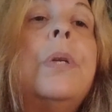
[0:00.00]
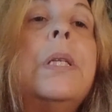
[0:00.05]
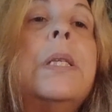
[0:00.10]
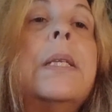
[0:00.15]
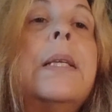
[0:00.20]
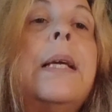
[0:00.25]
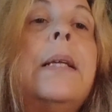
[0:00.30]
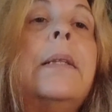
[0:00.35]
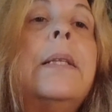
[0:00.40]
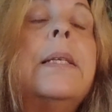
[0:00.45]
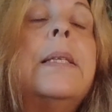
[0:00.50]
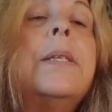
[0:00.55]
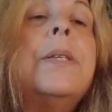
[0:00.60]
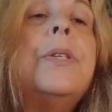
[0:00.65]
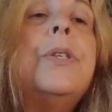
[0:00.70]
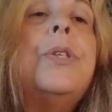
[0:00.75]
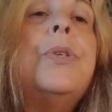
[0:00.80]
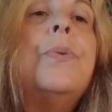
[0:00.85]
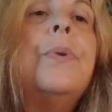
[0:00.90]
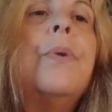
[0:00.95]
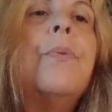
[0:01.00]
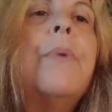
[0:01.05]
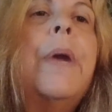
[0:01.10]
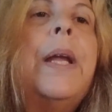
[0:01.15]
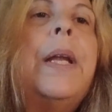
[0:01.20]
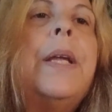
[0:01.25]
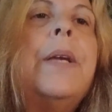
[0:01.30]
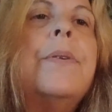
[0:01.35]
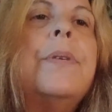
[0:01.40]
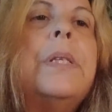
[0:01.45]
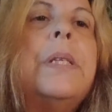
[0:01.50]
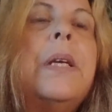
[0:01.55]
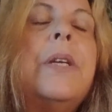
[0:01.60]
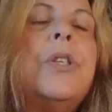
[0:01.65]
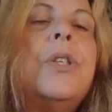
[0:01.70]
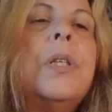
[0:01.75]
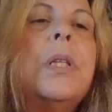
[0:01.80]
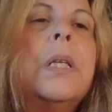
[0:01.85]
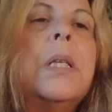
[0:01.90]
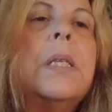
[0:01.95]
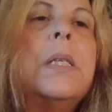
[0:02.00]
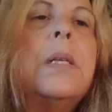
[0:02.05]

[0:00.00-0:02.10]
It's like listening to a radio station that's